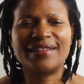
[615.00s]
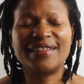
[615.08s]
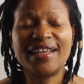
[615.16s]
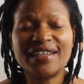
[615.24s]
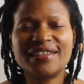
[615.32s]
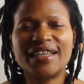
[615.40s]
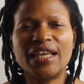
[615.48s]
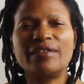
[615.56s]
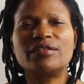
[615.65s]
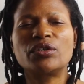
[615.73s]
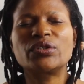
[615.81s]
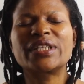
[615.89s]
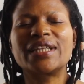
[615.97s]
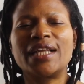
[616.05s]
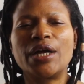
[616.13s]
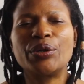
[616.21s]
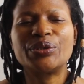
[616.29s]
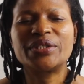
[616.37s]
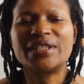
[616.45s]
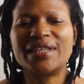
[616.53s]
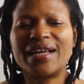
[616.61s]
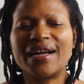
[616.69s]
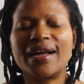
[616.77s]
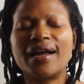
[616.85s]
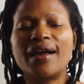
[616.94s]
This gives us clarity
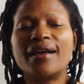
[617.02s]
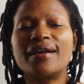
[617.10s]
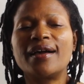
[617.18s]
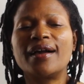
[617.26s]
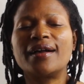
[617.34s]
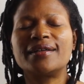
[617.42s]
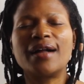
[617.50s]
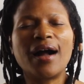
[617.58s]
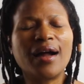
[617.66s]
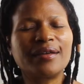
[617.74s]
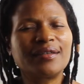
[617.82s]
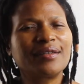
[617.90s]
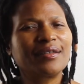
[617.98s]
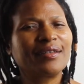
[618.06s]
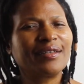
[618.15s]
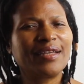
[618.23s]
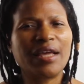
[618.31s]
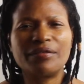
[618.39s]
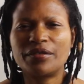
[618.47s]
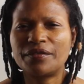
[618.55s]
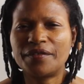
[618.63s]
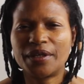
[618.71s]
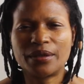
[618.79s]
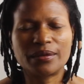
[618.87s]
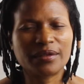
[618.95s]
that God never
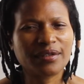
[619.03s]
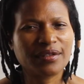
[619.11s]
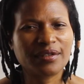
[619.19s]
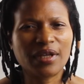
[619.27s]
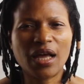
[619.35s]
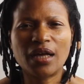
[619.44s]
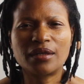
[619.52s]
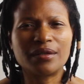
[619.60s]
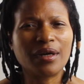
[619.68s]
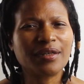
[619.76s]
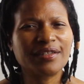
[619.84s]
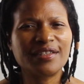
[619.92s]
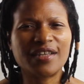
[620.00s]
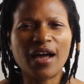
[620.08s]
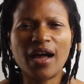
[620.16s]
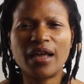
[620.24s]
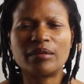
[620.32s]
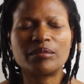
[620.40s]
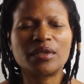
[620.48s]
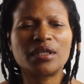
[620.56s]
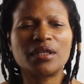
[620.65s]
fails, and God's time